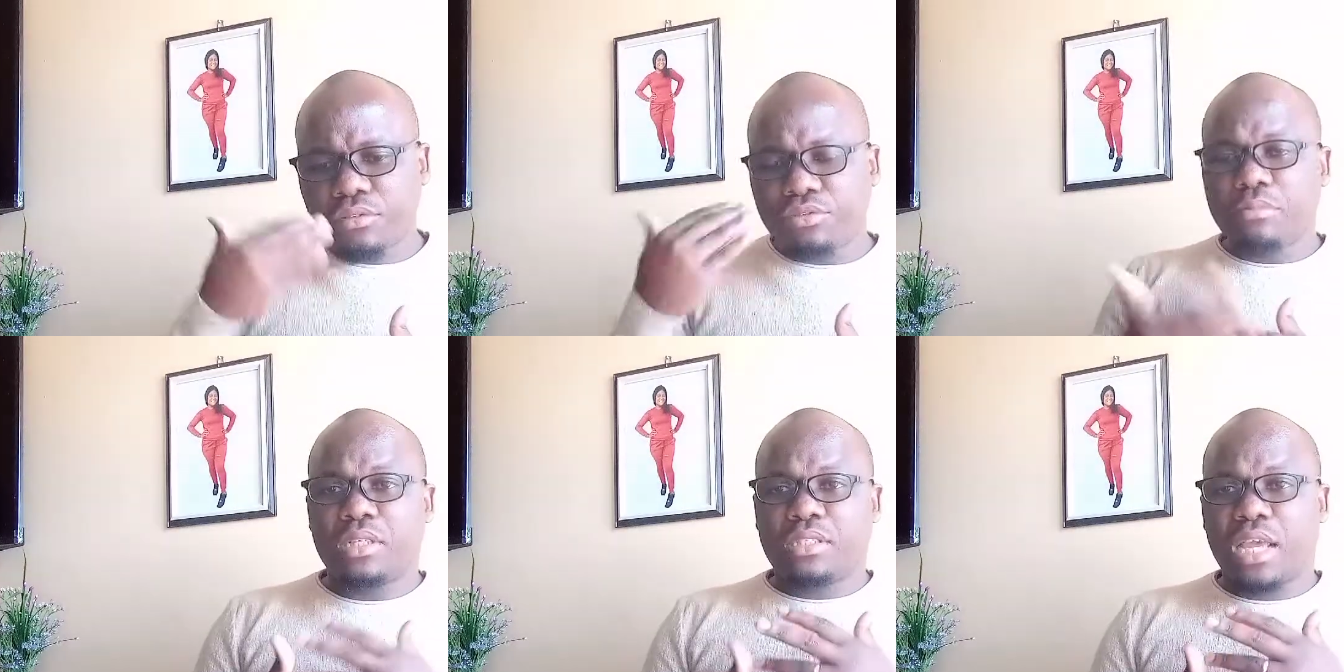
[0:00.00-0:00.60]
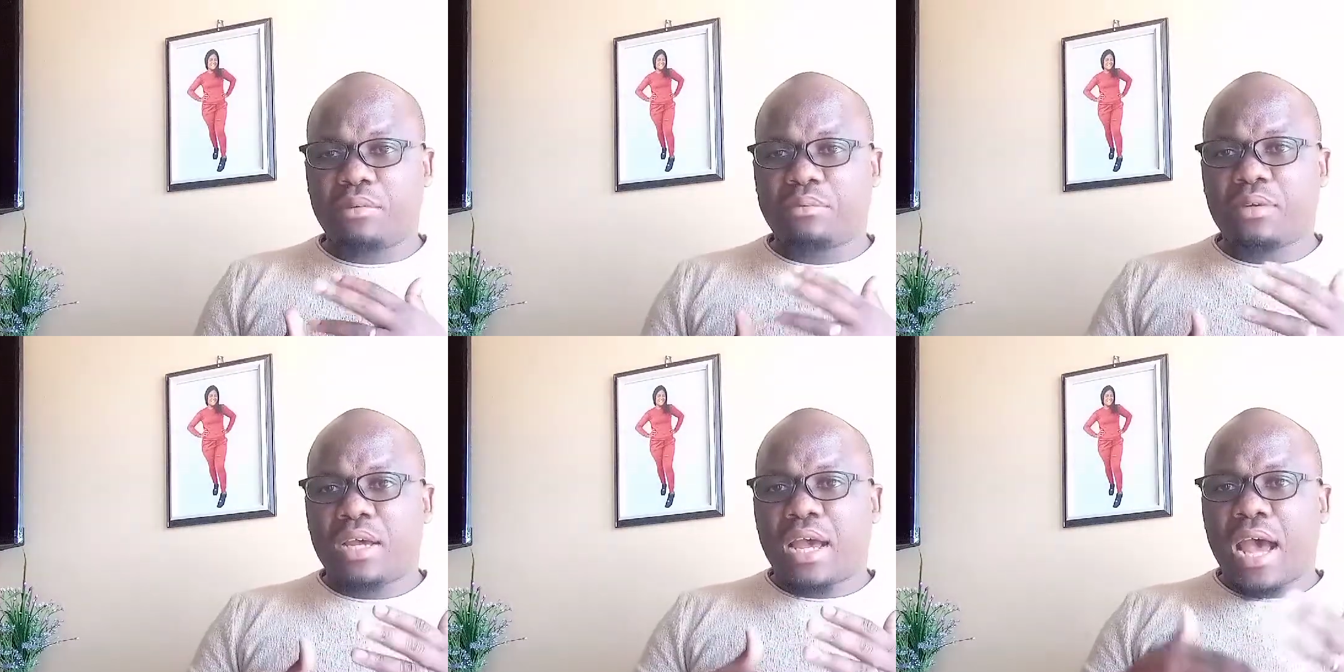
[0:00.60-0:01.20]
from the time
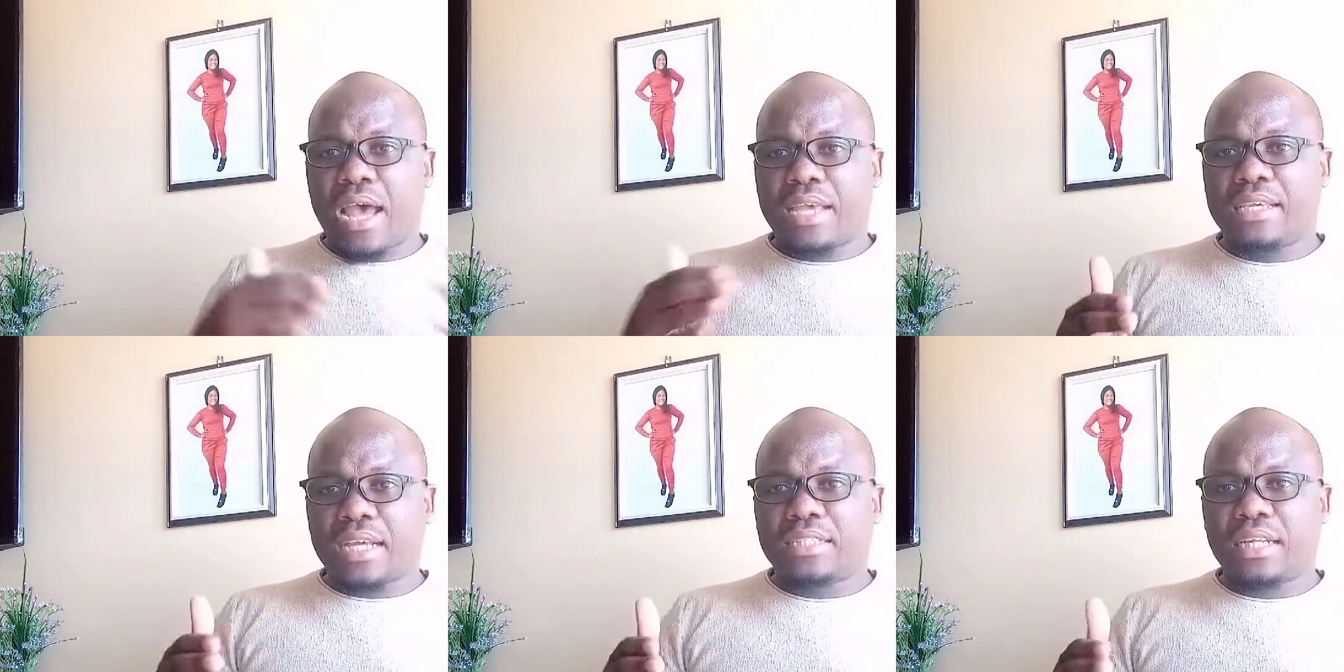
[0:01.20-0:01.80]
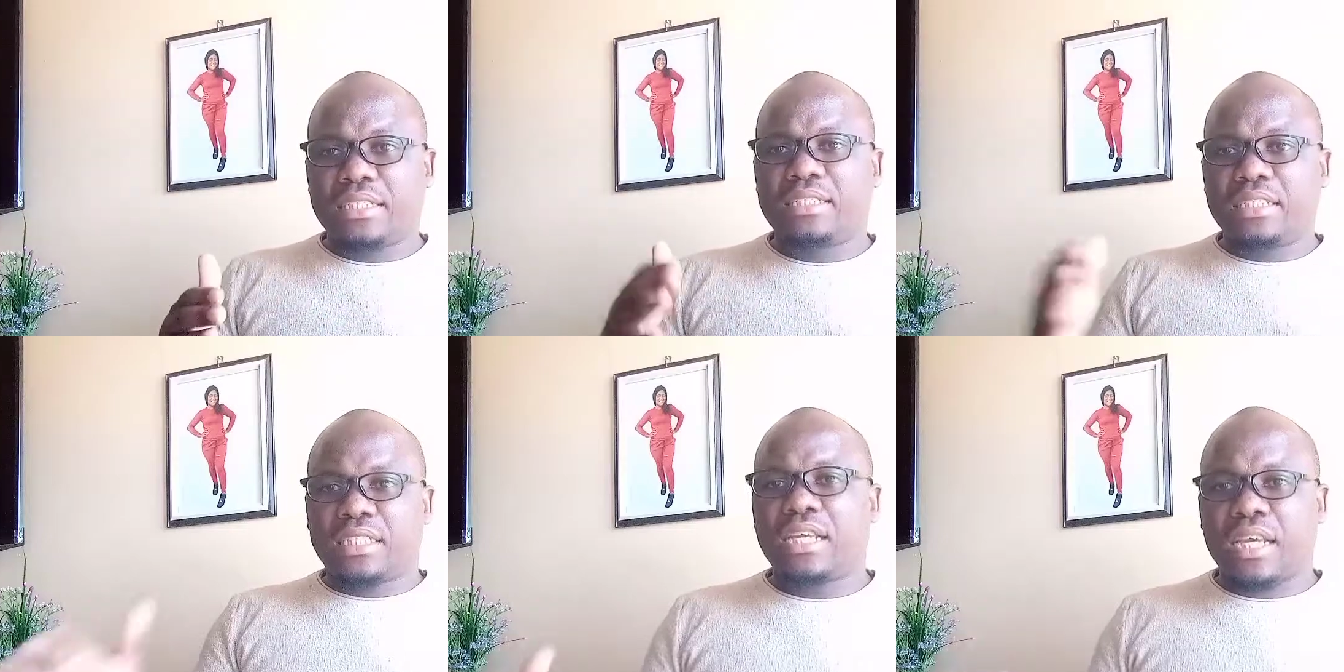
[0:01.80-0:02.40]
I actually
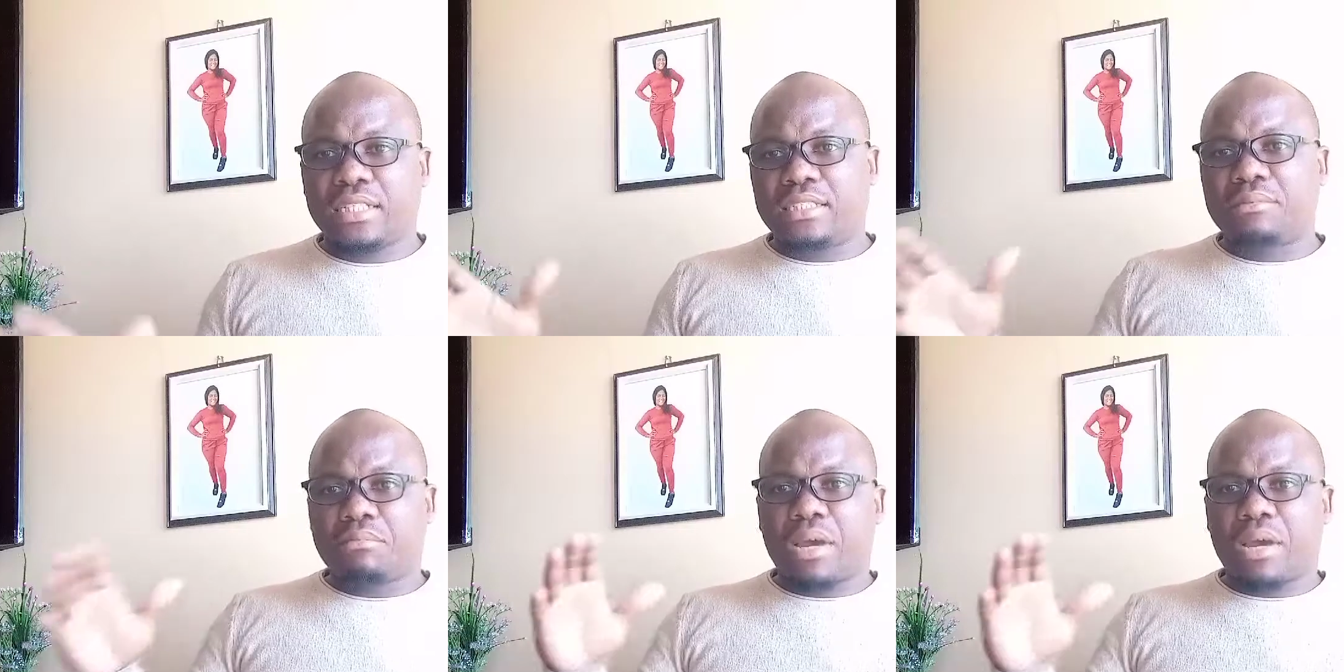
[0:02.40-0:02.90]
declared